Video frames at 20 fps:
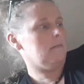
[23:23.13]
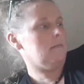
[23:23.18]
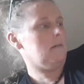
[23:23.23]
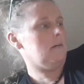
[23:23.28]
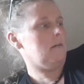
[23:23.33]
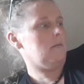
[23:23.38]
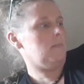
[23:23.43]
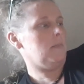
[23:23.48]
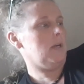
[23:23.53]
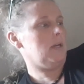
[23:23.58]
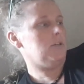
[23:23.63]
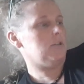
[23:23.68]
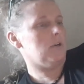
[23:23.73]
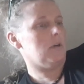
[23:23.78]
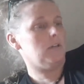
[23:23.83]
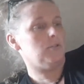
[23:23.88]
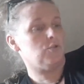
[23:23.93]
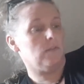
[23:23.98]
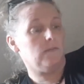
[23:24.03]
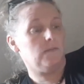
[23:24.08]
On page
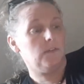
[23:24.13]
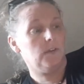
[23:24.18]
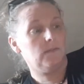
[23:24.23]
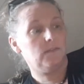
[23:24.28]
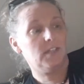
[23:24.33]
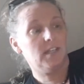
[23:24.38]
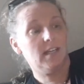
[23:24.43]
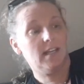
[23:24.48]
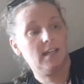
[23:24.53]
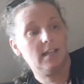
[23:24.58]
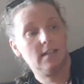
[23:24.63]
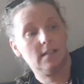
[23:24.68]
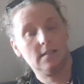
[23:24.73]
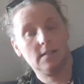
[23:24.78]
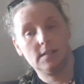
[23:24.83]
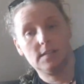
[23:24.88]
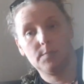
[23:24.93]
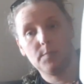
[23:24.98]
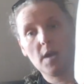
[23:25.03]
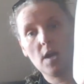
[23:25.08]
115,
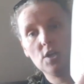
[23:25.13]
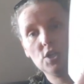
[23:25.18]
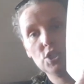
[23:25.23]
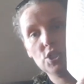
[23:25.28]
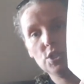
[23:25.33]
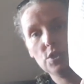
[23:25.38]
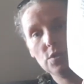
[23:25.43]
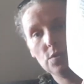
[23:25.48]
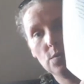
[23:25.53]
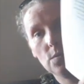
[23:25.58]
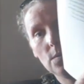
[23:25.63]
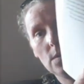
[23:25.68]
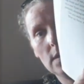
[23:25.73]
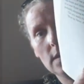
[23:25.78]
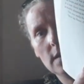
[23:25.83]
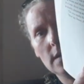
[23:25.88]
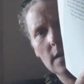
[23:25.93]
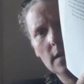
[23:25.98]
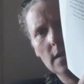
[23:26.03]
it's part two,